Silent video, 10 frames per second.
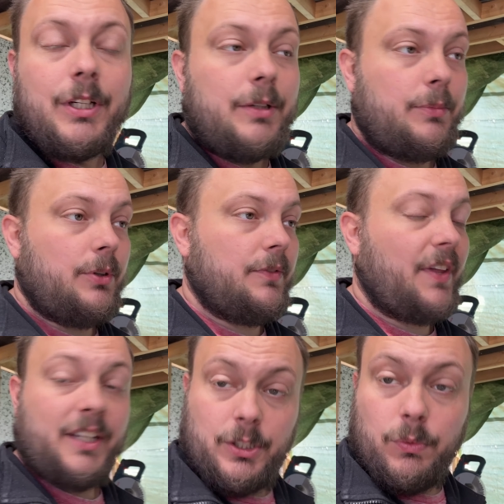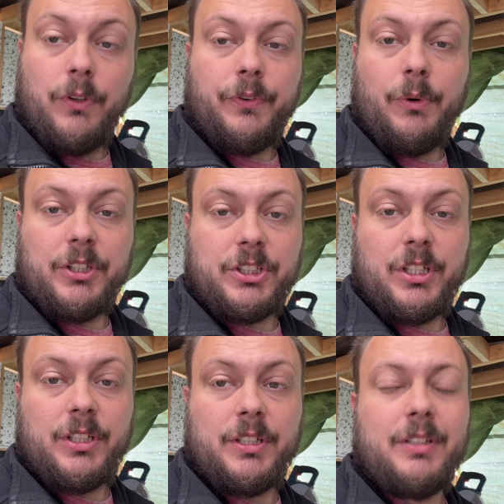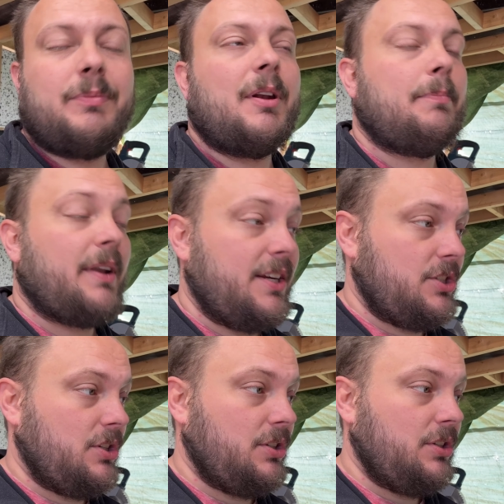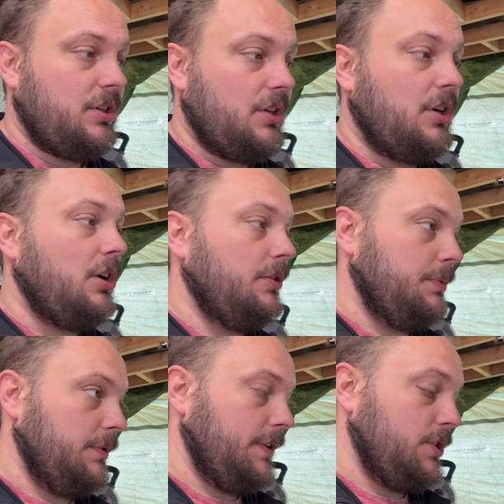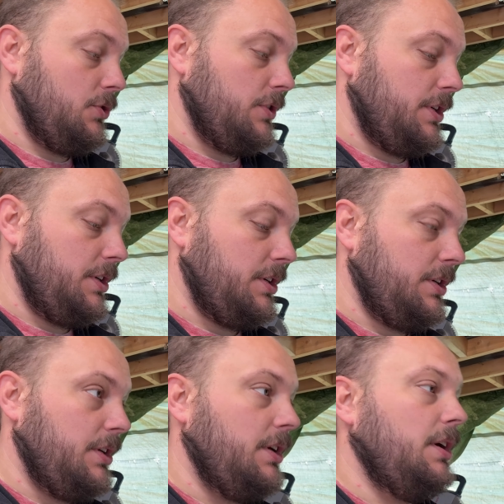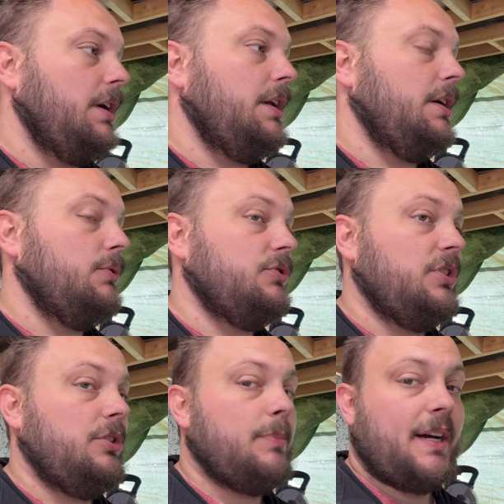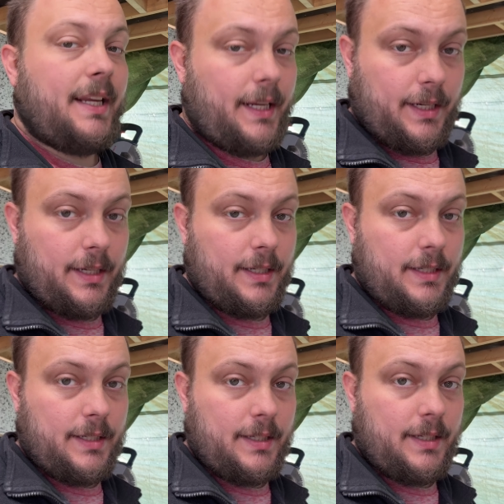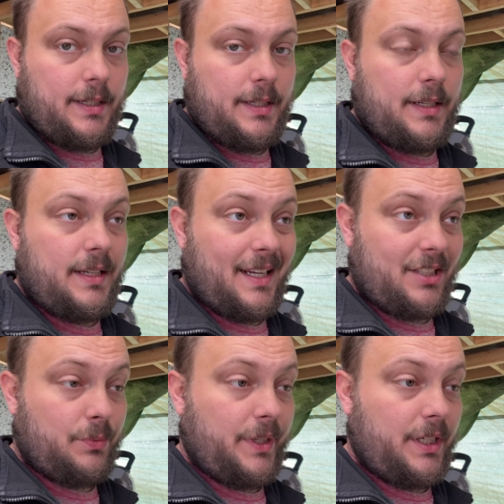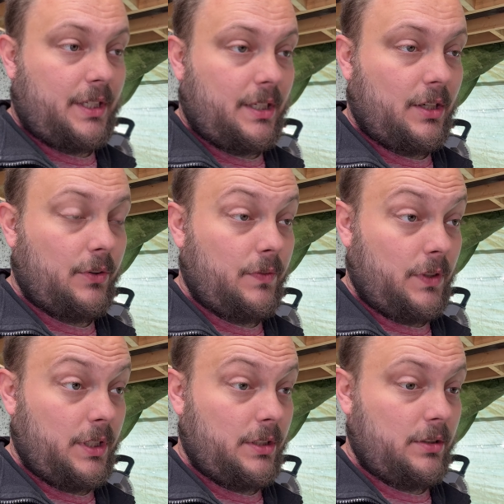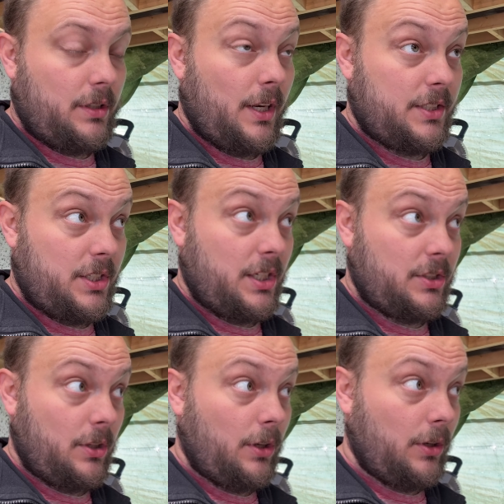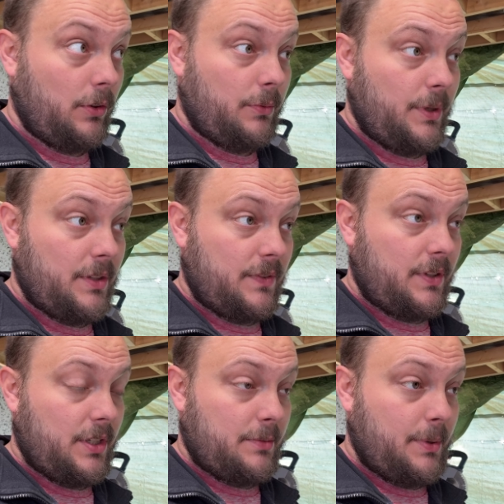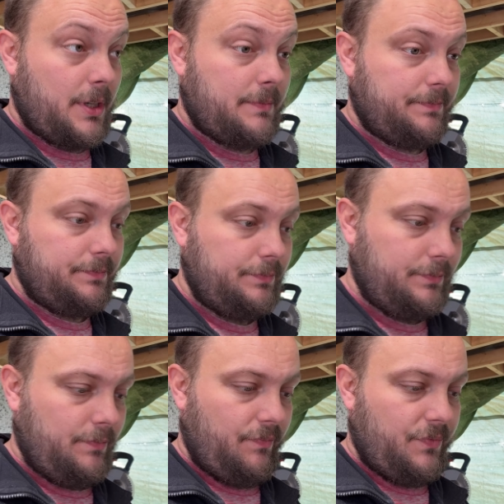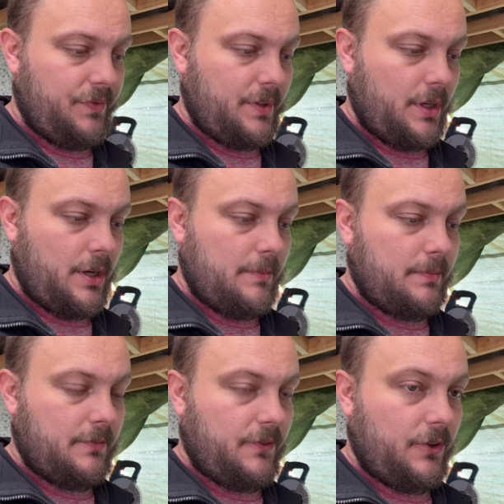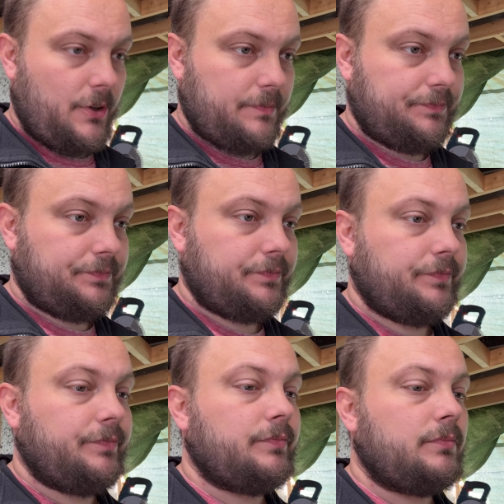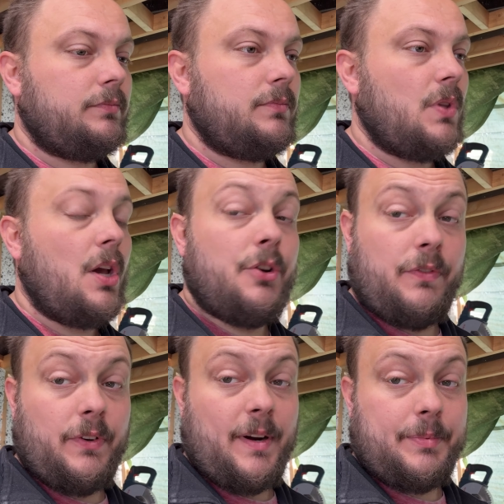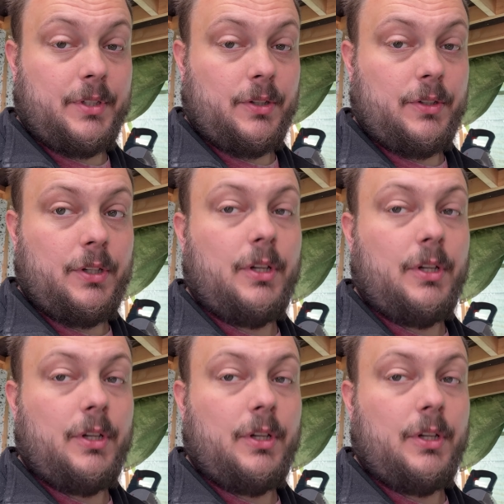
But thank you all for watching. It's been a pleasure. Hope you enjoyed, and I'll see you back here next week, hopefully, unless it takes a lot longer than we anticipate, for another episode